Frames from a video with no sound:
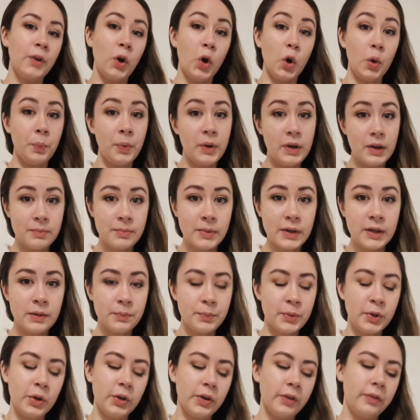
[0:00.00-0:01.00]
opened up my
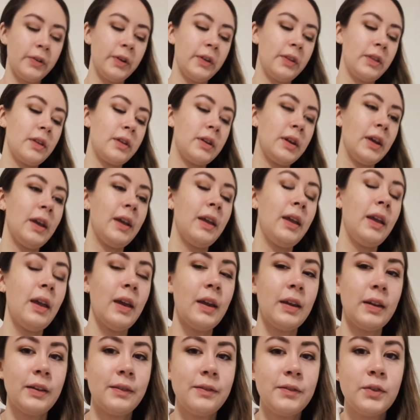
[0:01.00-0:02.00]
computer for the day
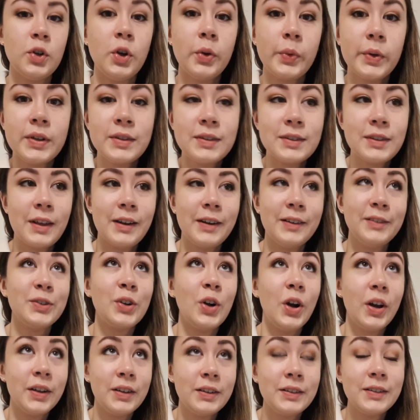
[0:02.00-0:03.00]
and I've noticed that I've
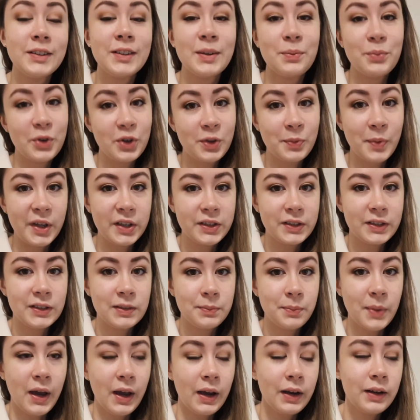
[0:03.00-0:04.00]
gotten some responses
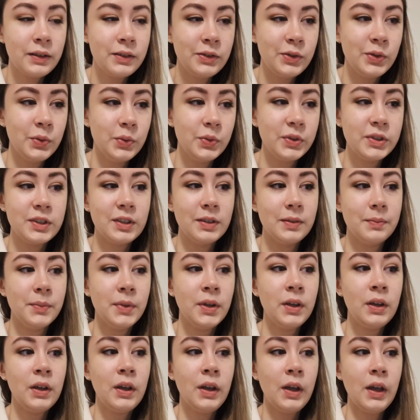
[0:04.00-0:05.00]
back to some
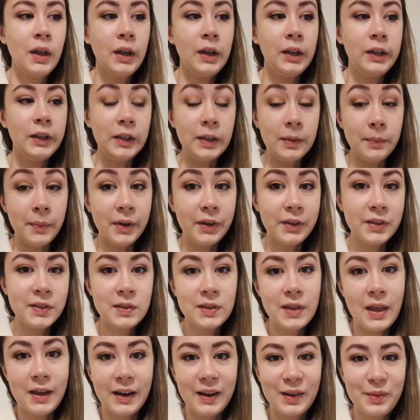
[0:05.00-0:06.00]
emails
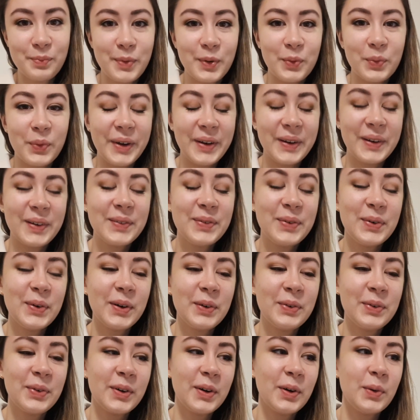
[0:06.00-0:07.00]
that I've been waiting
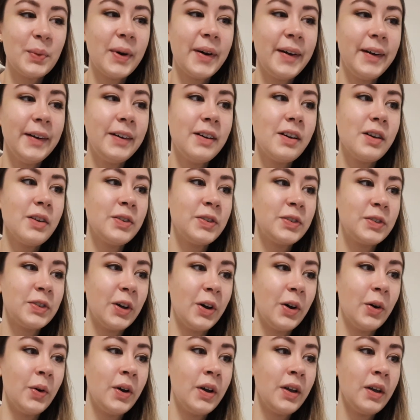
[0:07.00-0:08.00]
for a while.
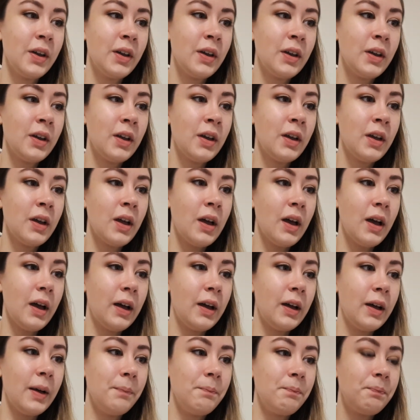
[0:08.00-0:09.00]
So
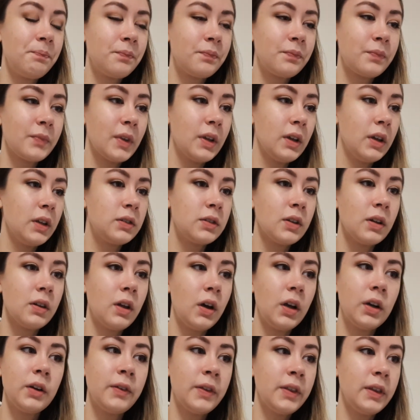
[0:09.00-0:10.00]
it's a
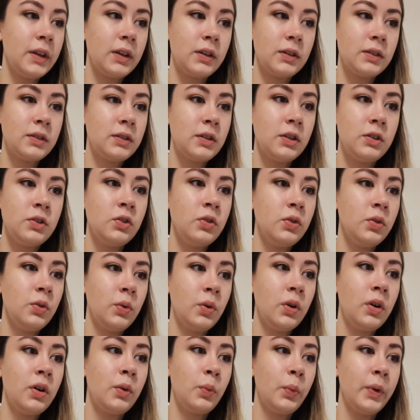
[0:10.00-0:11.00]
lot of things to do
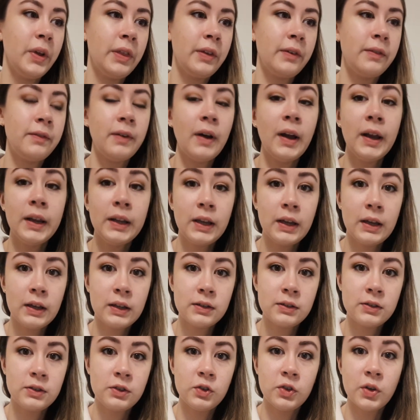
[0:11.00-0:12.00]
with
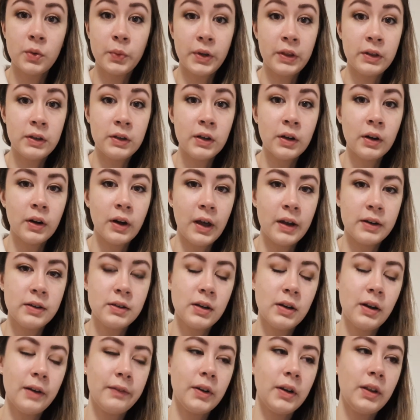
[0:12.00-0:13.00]
finance, you know, with year end
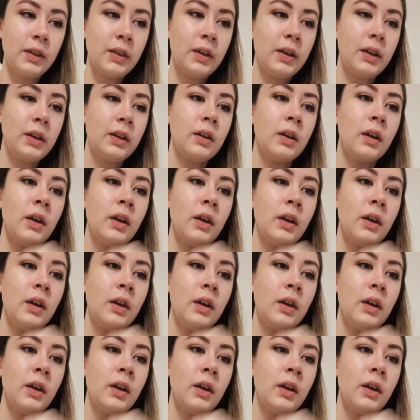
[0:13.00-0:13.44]
and everything.